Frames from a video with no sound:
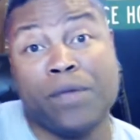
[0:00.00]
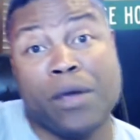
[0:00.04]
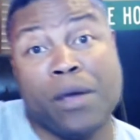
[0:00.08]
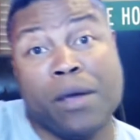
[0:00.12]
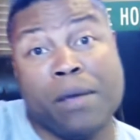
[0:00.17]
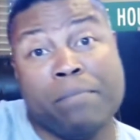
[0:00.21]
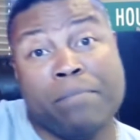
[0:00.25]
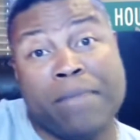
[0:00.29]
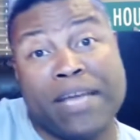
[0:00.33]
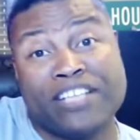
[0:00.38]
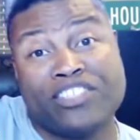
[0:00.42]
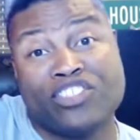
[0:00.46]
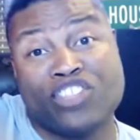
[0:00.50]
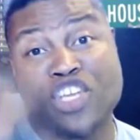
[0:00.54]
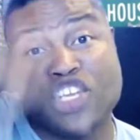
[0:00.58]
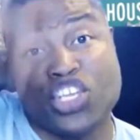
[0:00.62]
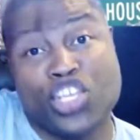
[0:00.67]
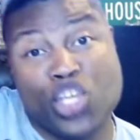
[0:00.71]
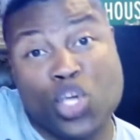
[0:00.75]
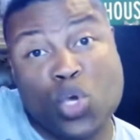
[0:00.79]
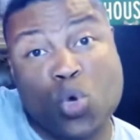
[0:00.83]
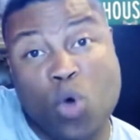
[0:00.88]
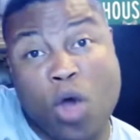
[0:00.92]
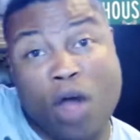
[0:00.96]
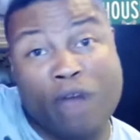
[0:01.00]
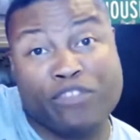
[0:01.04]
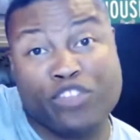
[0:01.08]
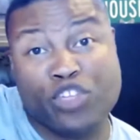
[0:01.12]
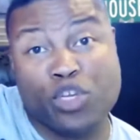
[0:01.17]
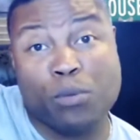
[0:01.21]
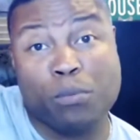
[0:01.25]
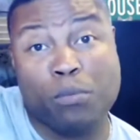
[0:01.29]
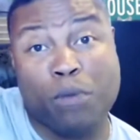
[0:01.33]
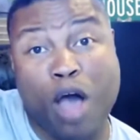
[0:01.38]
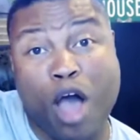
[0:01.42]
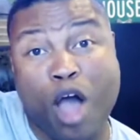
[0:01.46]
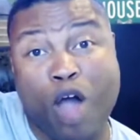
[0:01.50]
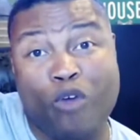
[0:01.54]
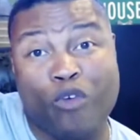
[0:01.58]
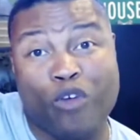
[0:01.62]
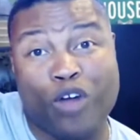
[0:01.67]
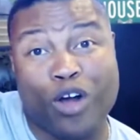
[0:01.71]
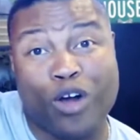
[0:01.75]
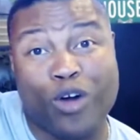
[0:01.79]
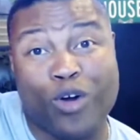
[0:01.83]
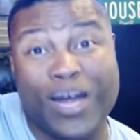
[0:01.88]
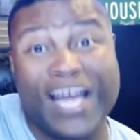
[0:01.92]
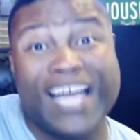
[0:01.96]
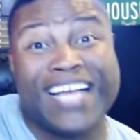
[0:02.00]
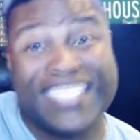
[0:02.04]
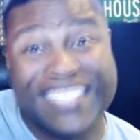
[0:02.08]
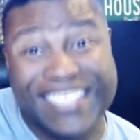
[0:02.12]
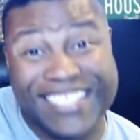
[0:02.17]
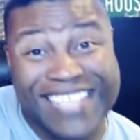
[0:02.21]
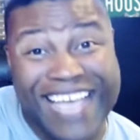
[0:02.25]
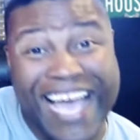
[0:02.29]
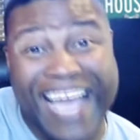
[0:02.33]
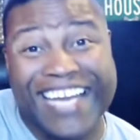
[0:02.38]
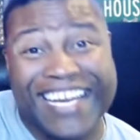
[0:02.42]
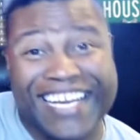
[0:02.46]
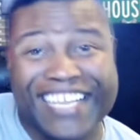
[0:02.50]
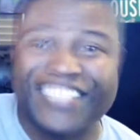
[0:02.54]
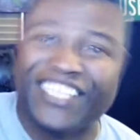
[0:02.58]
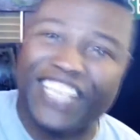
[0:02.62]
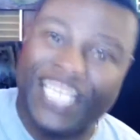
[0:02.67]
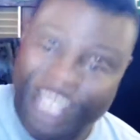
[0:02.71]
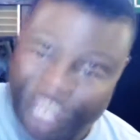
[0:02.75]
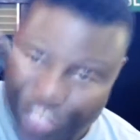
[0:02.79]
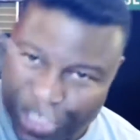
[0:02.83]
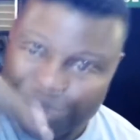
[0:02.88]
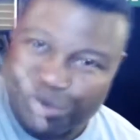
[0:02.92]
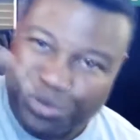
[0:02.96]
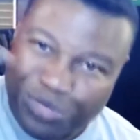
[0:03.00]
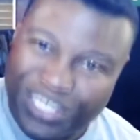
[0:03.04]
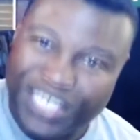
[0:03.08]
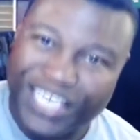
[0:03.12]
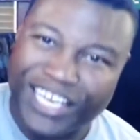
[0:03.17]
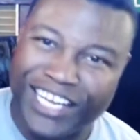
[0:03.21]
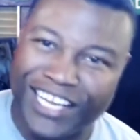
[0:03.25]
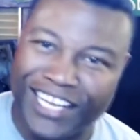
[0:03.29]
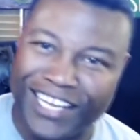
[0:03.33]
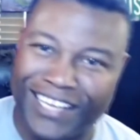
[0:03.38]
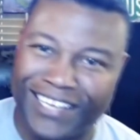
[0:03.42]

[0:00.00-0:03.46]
makes the you of tomorrow excited that you did.